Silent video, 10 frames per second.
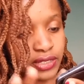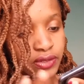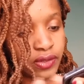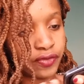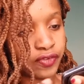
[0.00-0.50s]

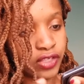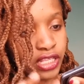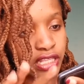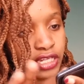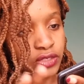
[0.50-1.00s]
Let's look for
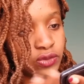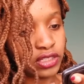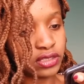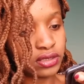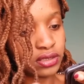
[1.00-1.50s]
the third
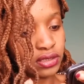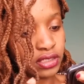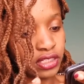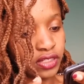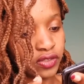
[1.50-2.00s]
one.
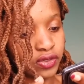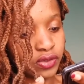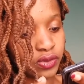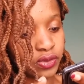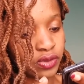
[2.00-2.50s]

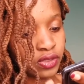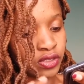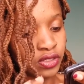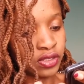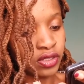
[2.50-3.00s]
Kidoku.
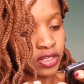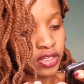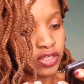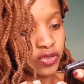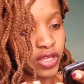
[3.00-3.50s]

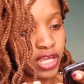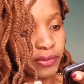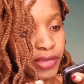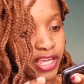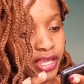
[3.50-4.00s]
You
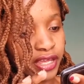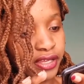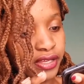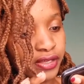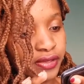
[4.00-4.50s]
guy, my
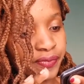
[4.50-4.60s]
guy.